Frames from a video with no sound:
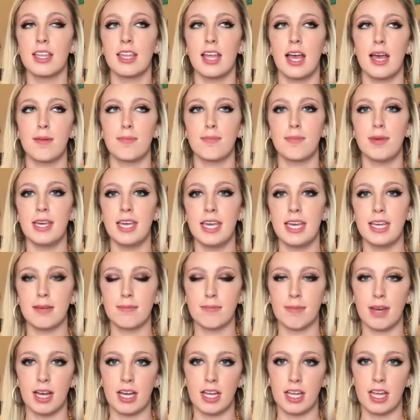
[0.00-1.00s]
that pick
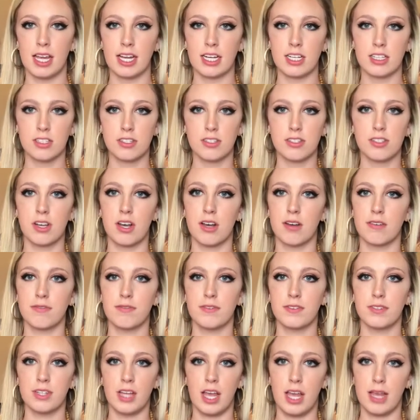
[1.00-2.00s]
my like
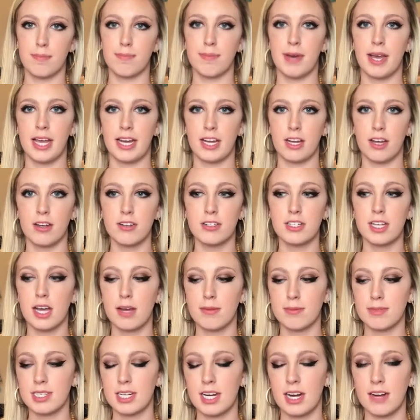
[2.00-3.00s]
soft like pico
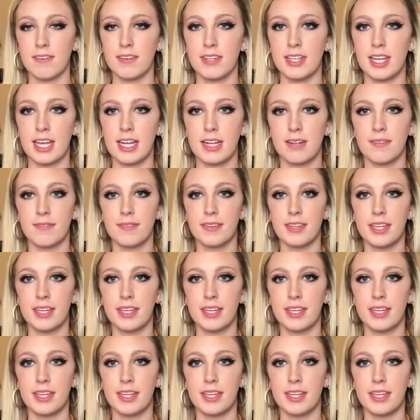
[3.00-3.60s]
tops and everything.